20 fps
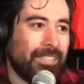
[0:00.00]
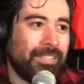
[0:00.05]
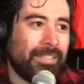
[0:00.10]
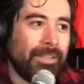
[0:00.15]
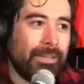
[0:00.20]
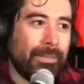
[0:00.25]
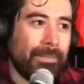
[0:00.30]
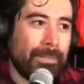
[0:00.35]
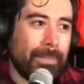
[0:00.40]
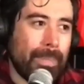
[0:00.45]
I'm
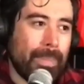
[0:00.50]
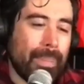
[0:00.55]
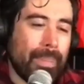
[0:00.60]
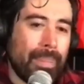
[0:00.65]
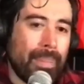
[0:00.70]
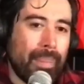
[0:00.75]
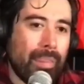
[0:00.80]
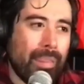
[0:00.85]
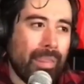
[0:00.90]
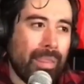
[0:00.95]
going to get so
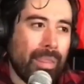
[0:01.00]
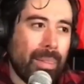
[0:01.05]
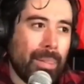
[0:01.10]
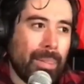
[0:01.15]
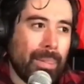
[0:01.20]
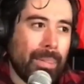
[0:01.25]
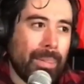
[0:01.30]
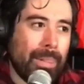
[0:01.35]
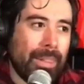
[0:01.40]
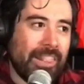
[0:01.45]
many questions
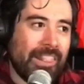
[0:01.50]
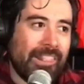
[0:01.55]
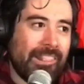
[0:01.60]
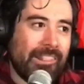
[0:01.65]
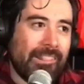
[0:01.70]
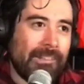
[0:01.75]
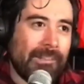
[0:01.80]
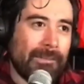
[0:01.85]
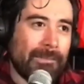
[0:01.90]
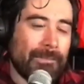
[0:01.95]
asked after
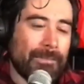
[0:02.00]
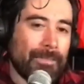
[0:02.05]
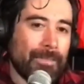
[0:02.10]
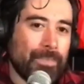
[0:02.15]
this. It's